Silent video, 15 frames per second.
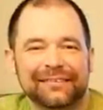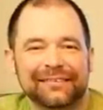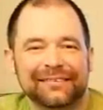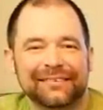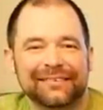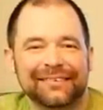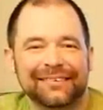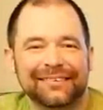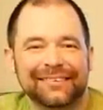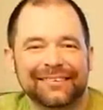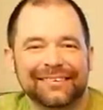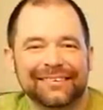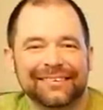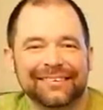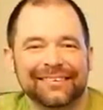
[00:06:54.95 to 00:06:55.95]

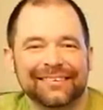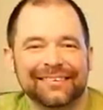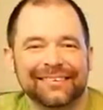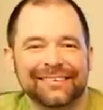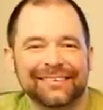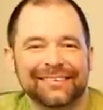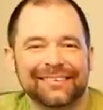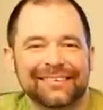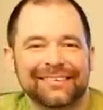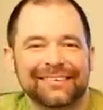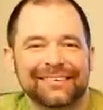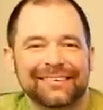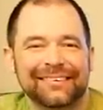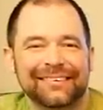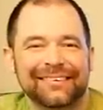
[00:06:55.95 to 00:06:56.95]

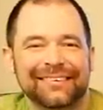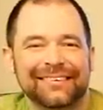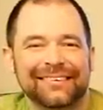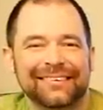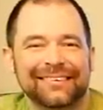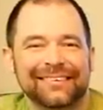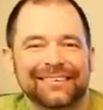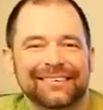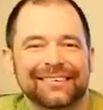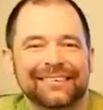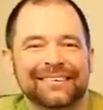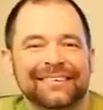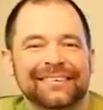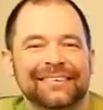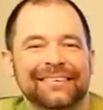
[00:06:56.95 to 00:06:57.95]

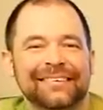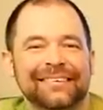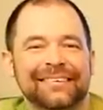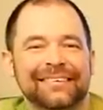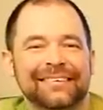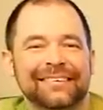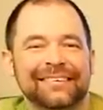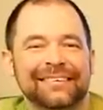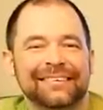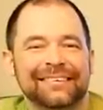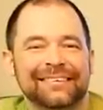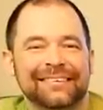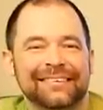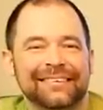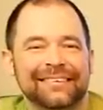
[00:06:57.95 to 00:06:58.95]

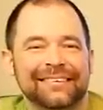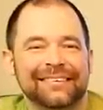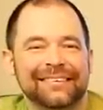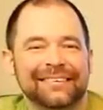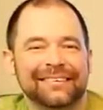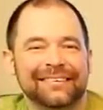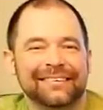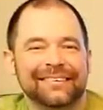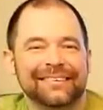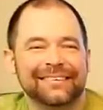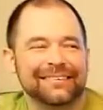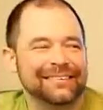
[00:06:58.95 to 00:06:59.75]
No words are spoken by the person on screen.